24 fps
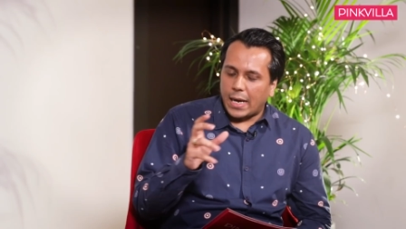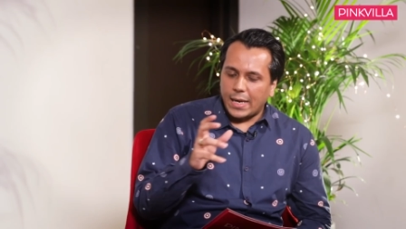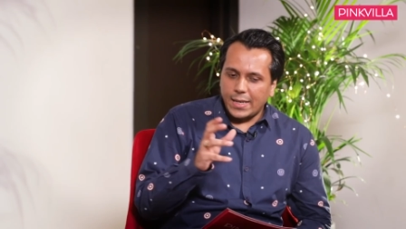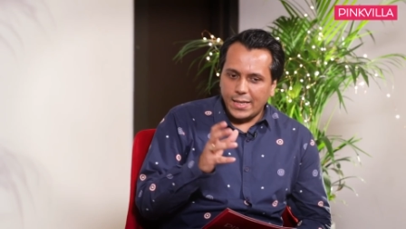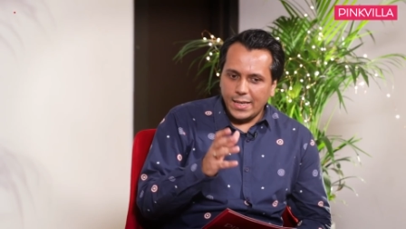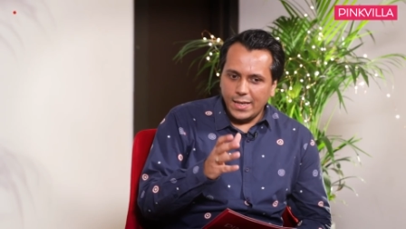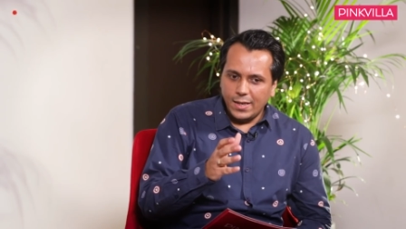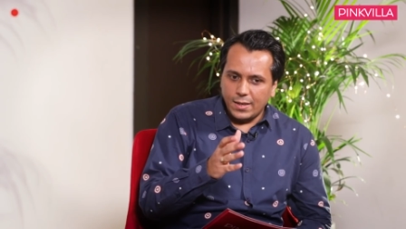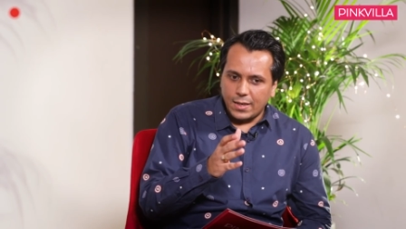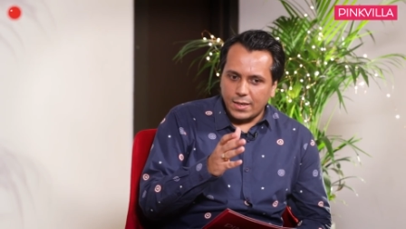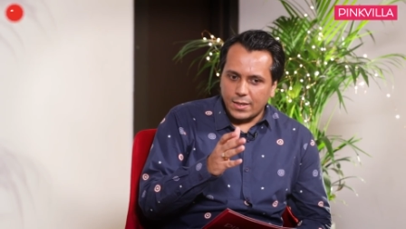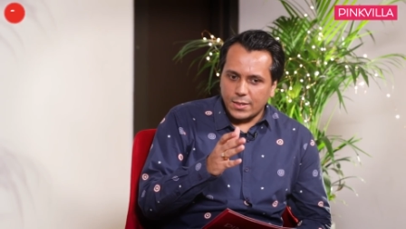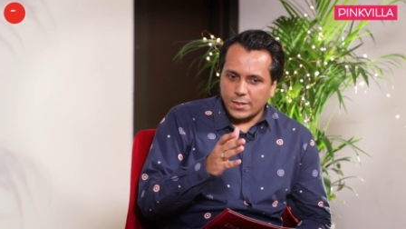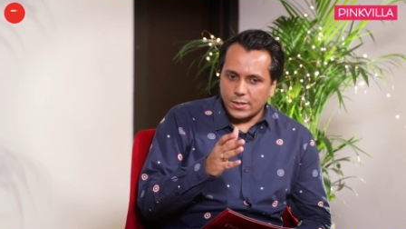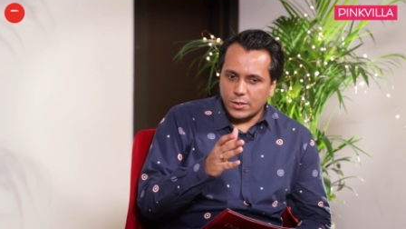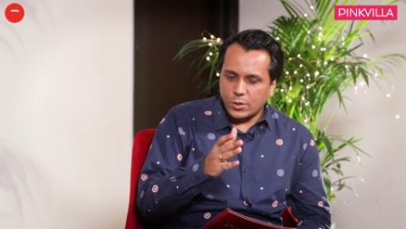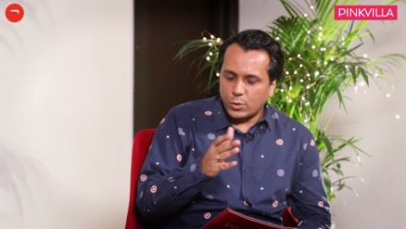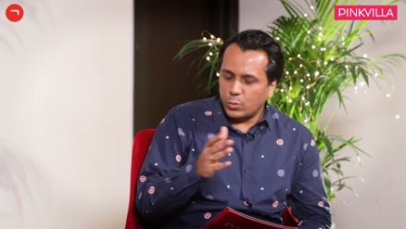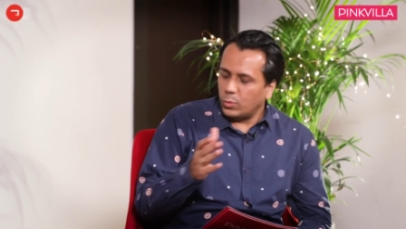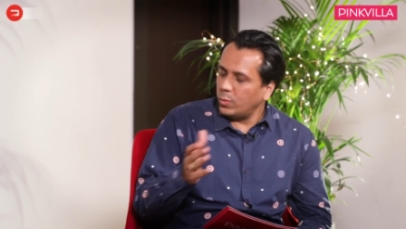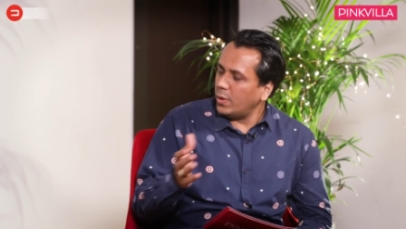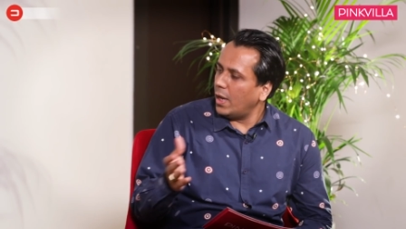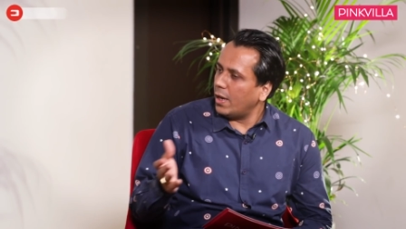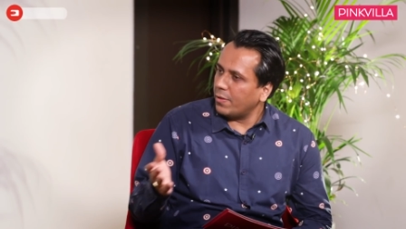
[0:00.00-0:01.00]
I think
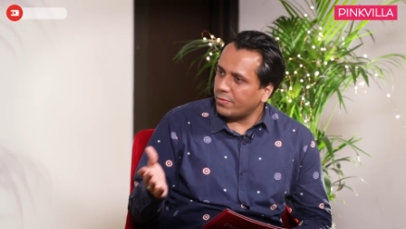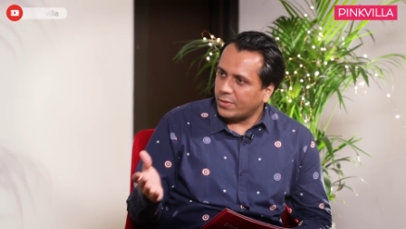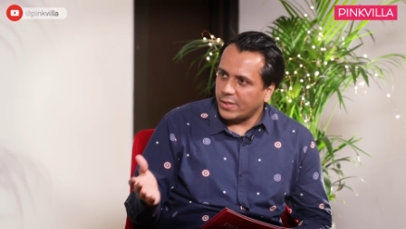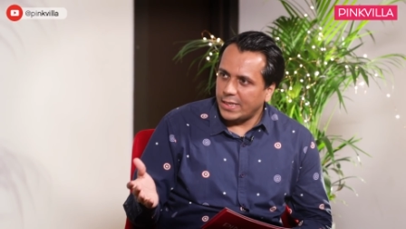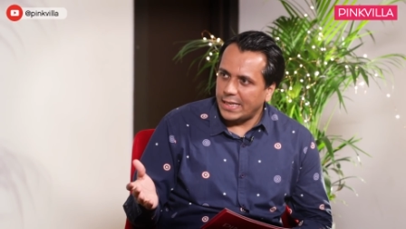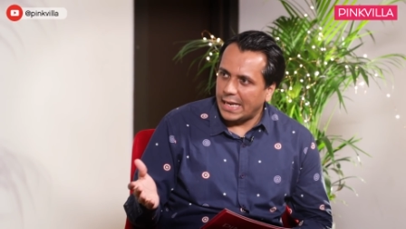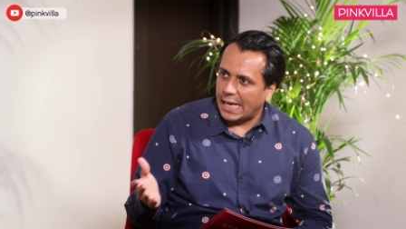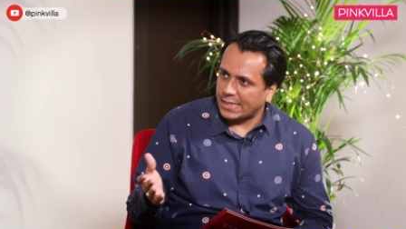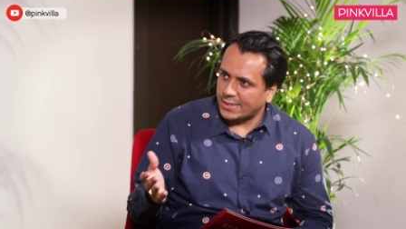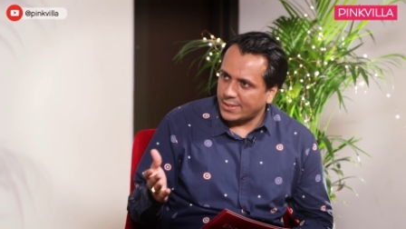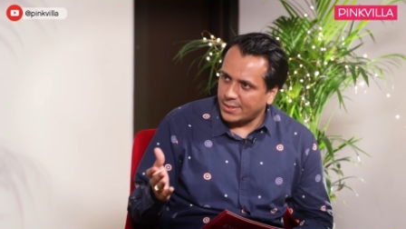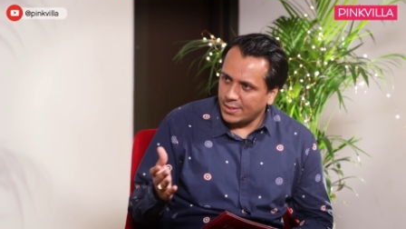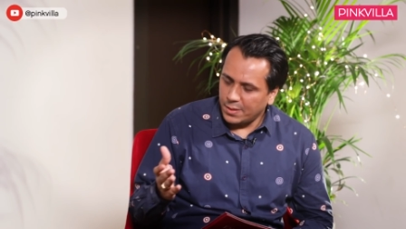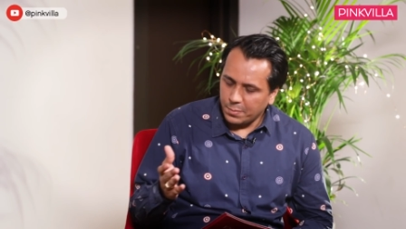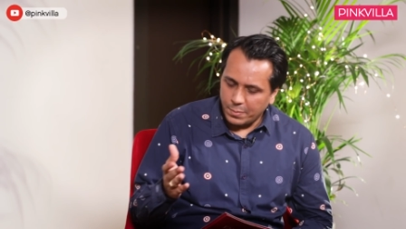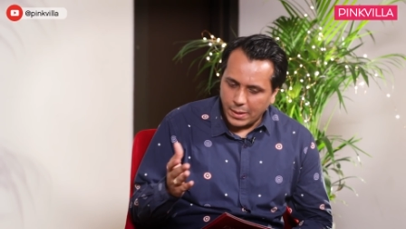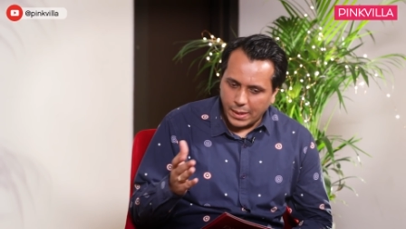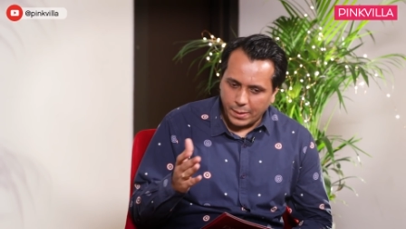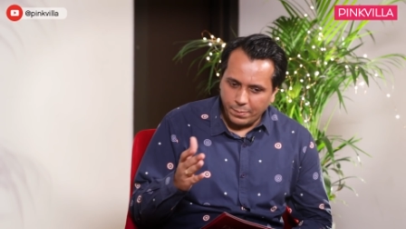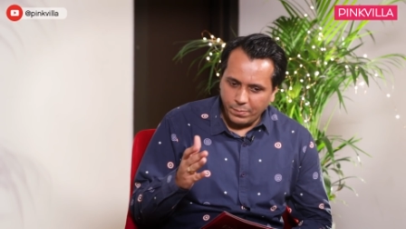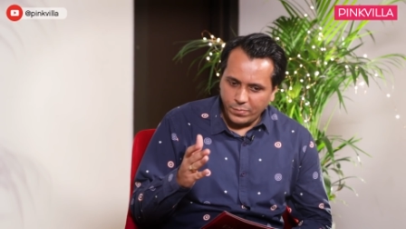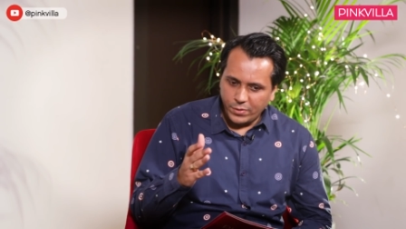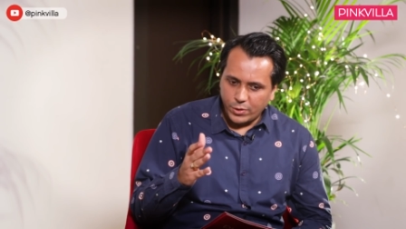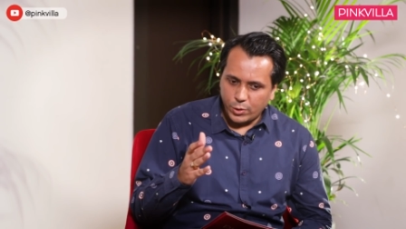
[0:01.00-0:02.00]
soon after the accident,
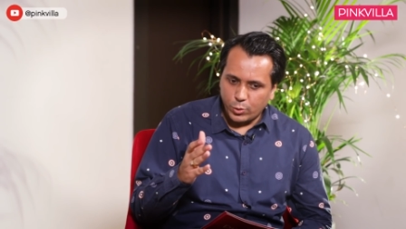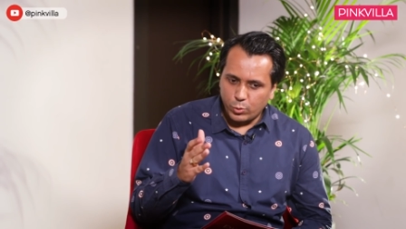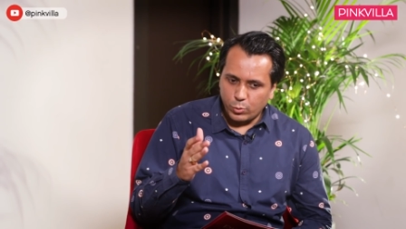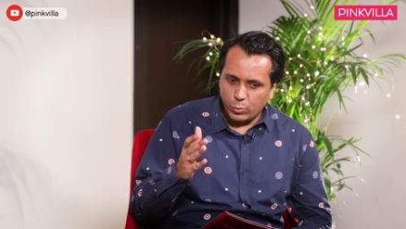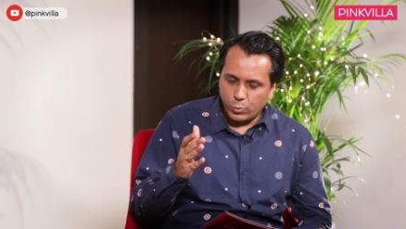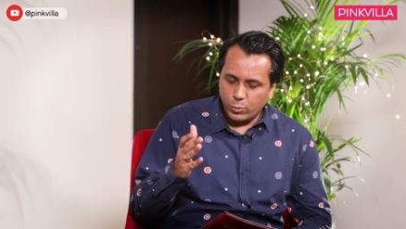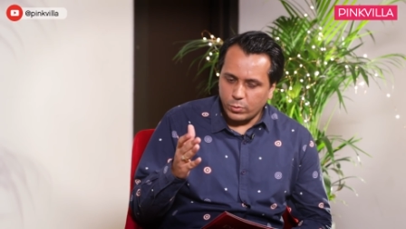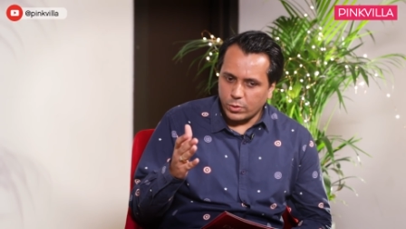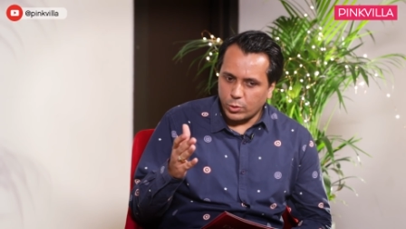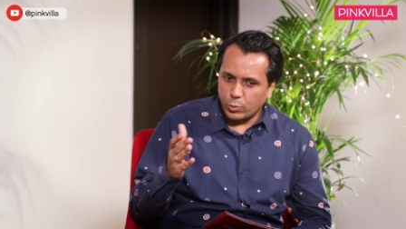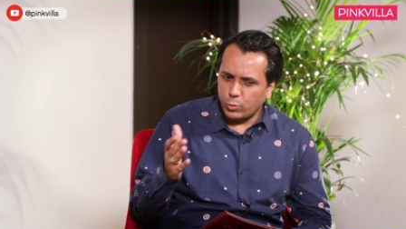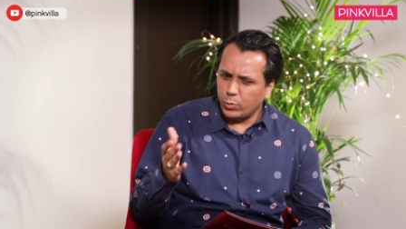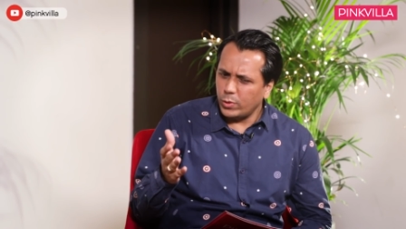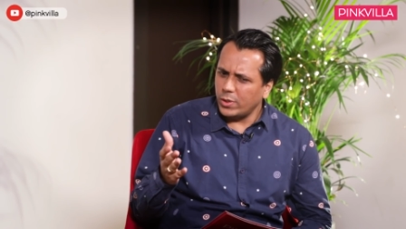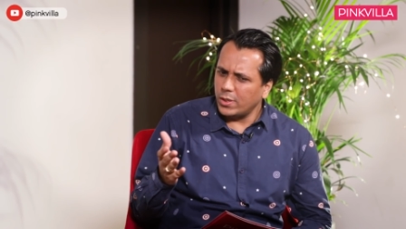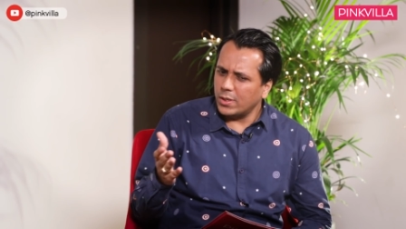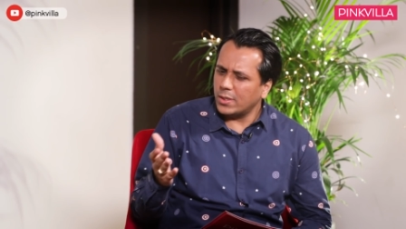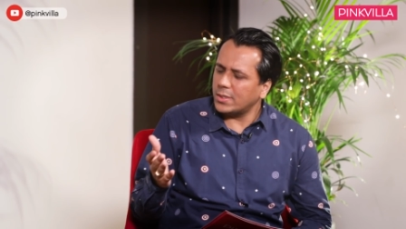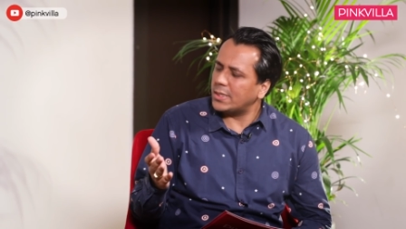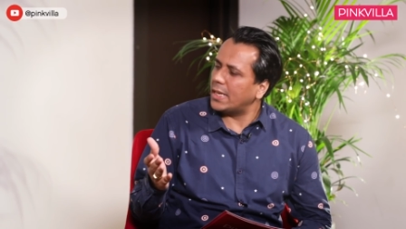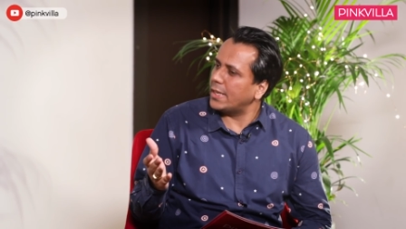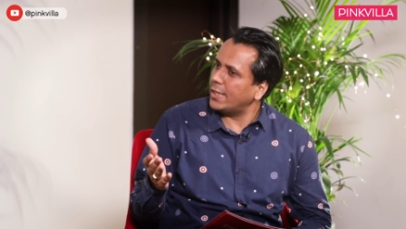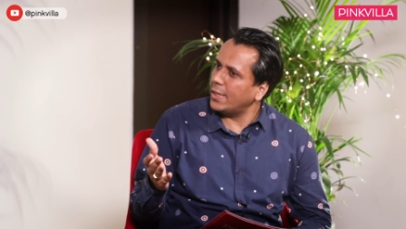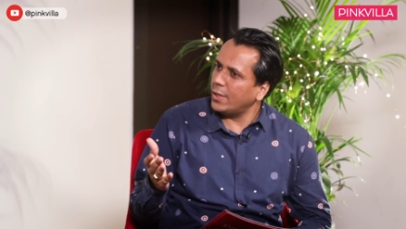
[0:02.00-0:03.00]
ma'am, two two
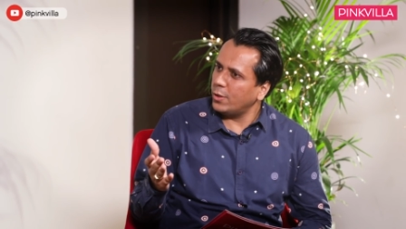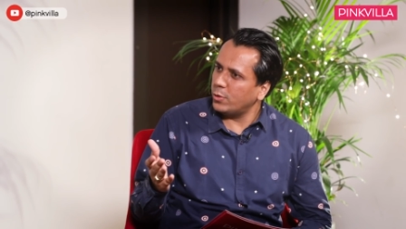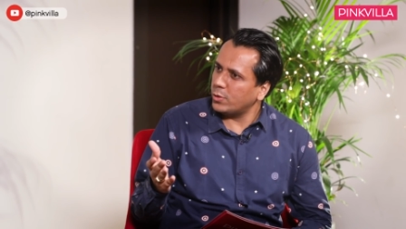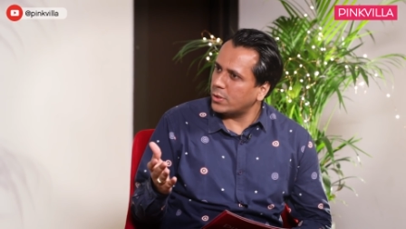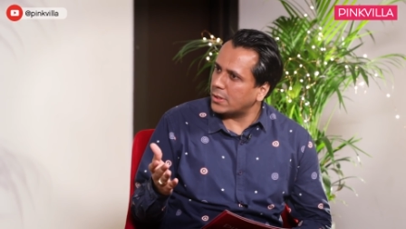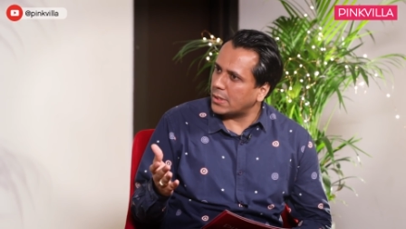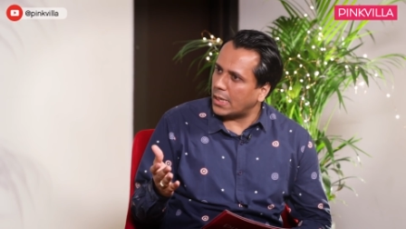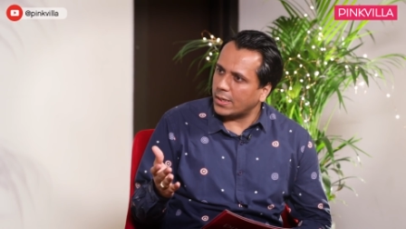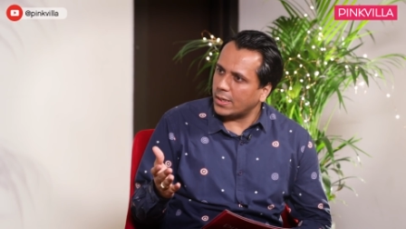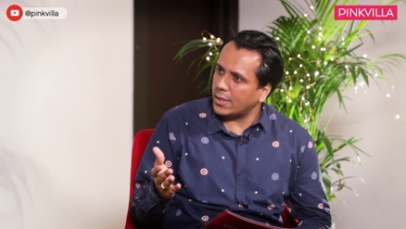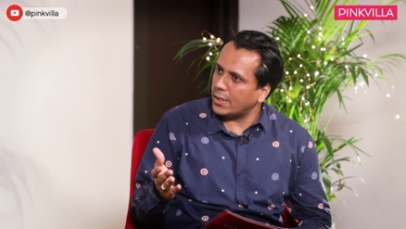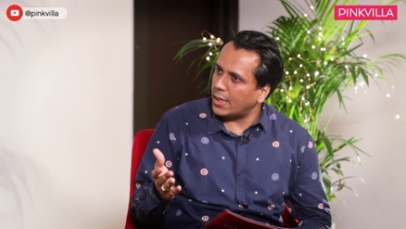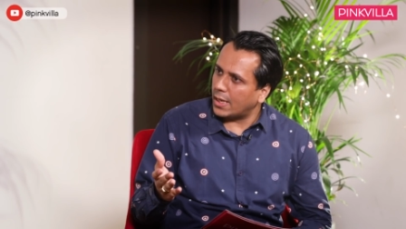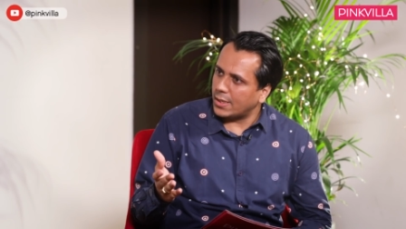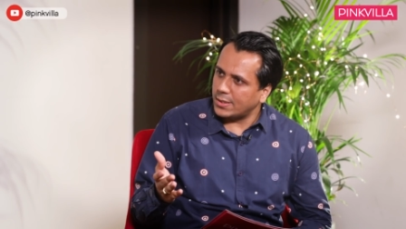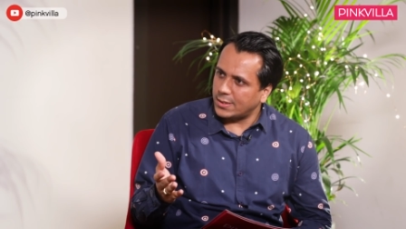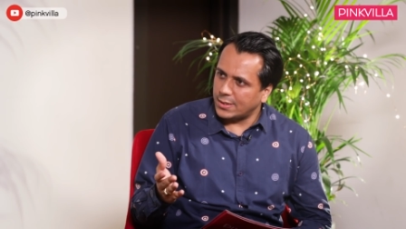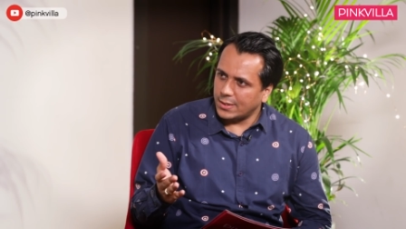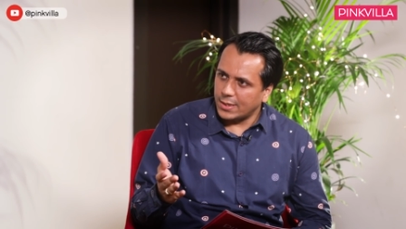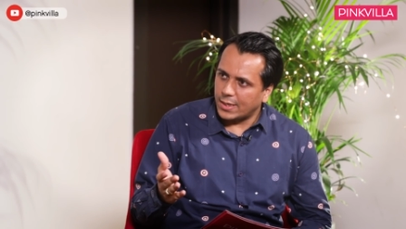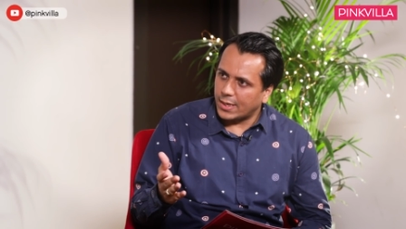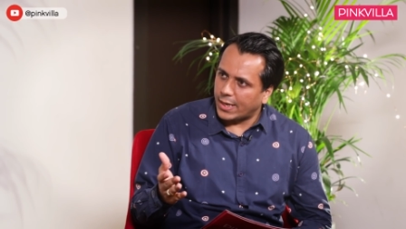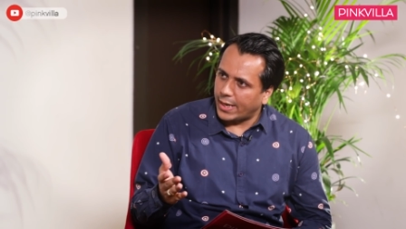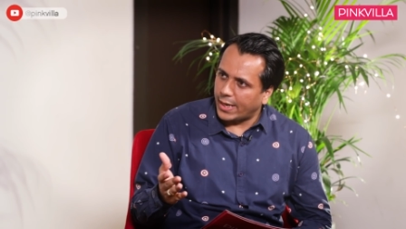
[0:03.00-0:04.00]
years I think you started dancing